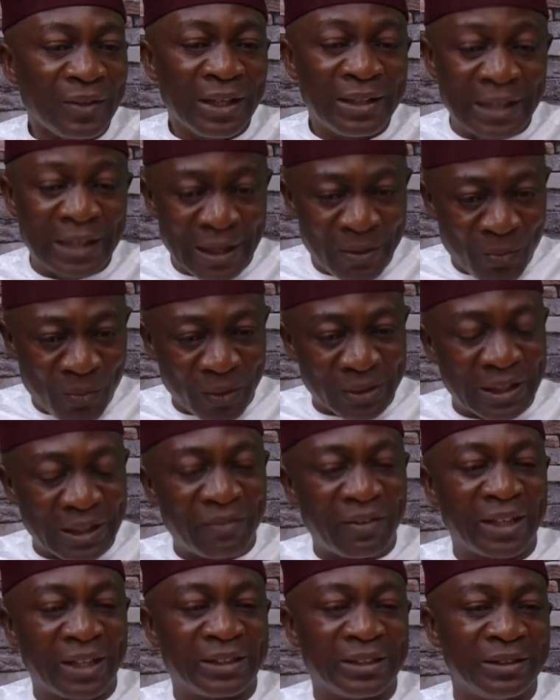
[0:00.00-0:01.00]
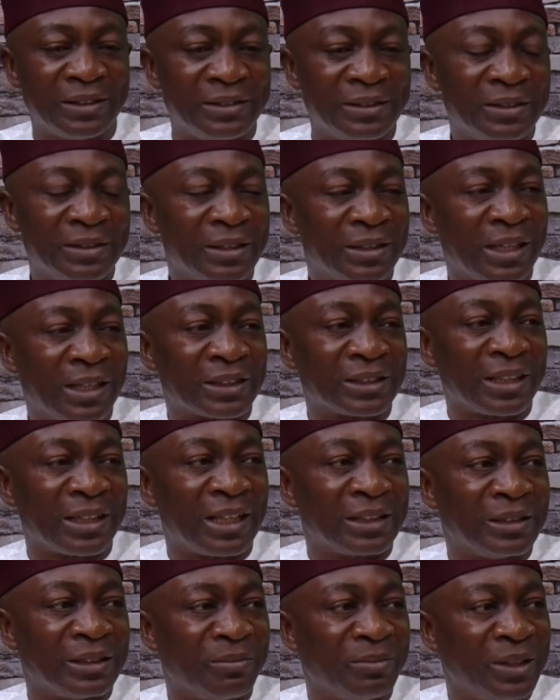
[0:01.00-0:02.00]
then whatever the National
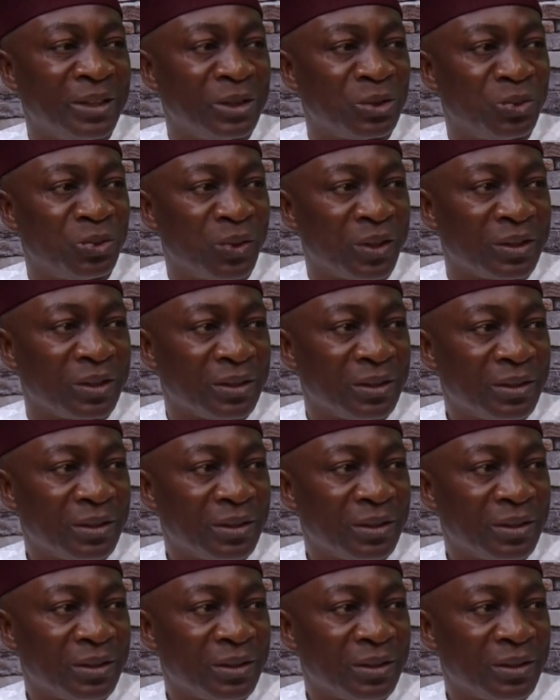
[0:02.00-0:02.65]
Assembly is doing